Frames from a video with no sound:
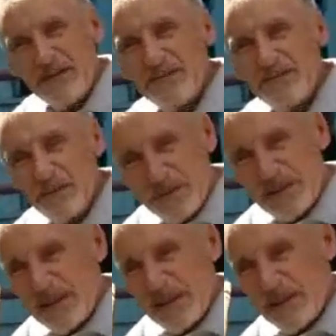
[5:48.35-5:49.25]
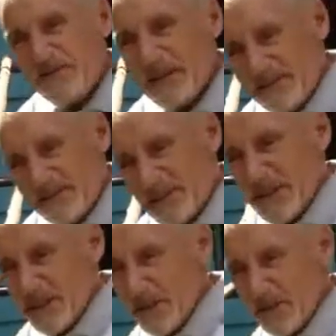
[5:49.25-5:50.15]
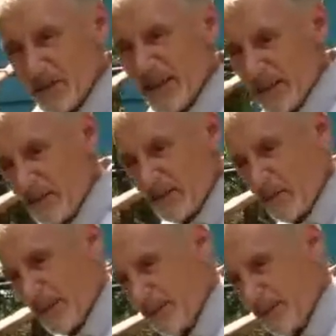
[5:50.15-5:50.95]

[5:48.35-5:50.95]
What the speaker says: in a 4-star, 5-star hotel.